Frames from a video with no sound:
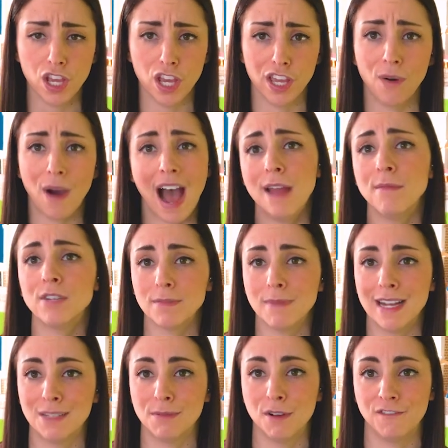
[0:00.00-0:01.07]
you know, I'm
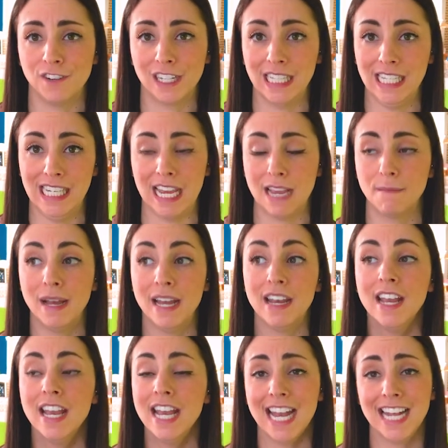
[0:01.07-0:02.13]
responsible for cleaning, but
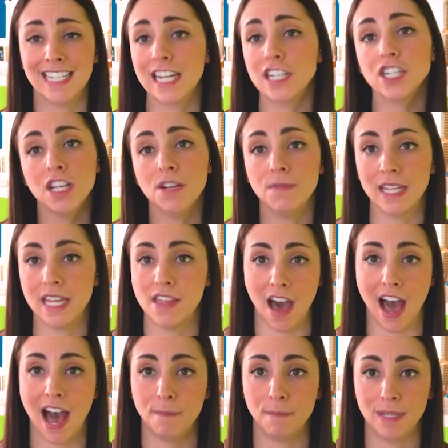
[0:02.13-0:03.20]
it's actually really the
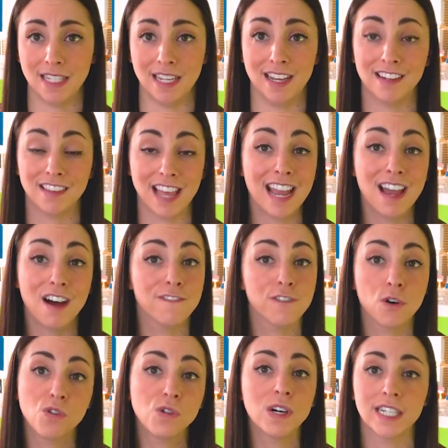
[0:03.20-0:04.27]
opposite. They,
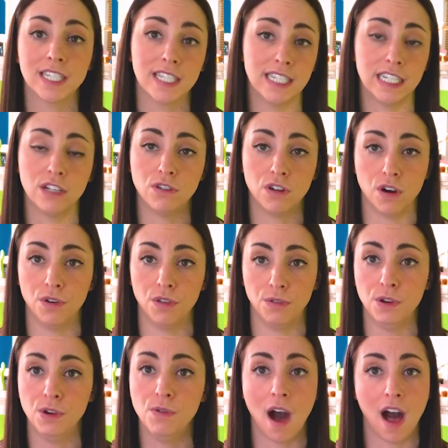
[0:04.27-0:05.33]
of course, still go
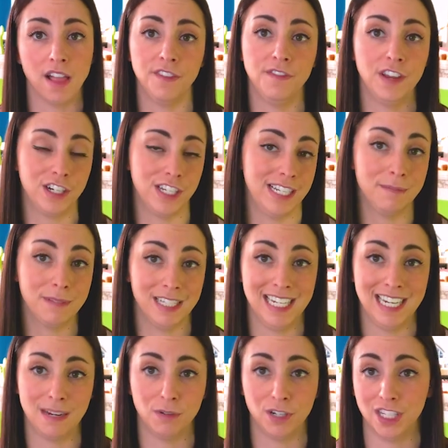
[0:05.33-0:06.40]
through all of their deep
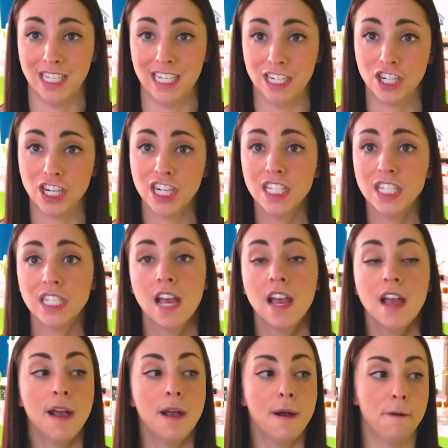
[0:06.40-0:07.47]
cleaning procedures,
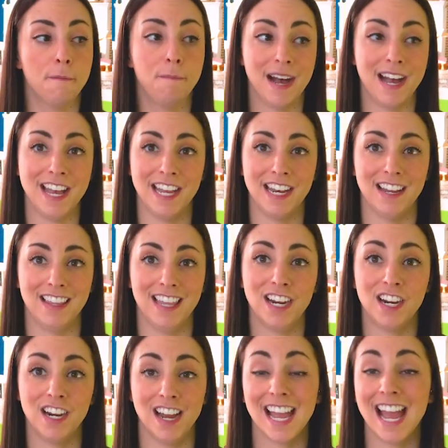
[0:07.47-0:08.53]
but
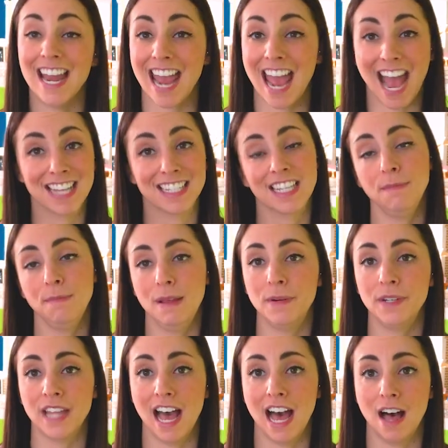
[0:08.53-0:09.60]
they're, again, asking
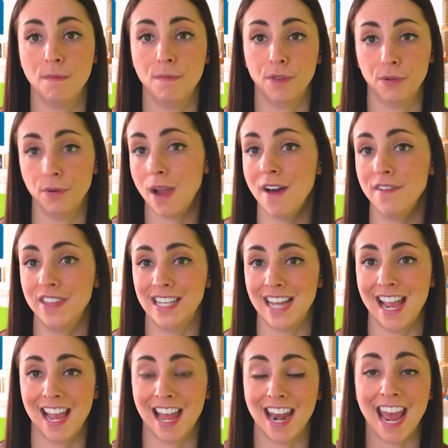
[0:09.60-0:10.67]
people to help throughout the
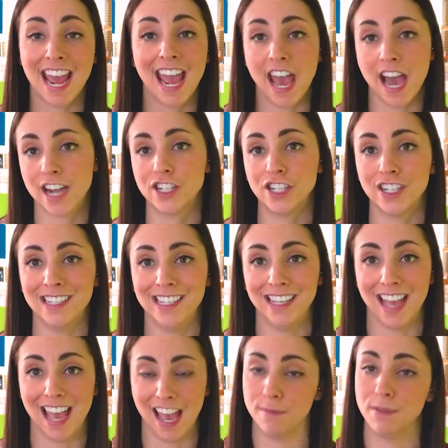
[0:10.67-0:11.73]
day, and I
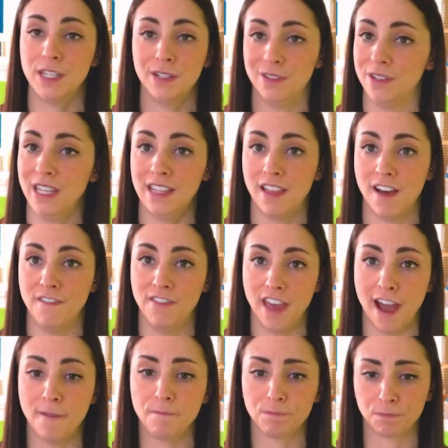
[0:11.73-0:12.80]
actually absolutely love
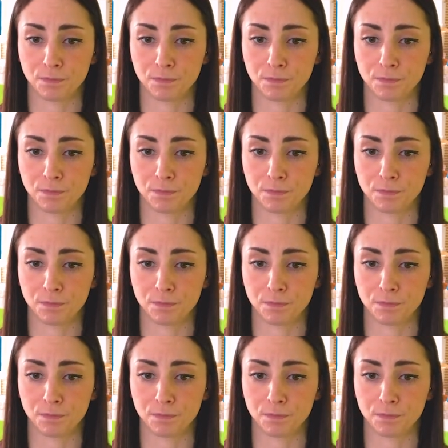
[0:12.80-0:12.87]
that.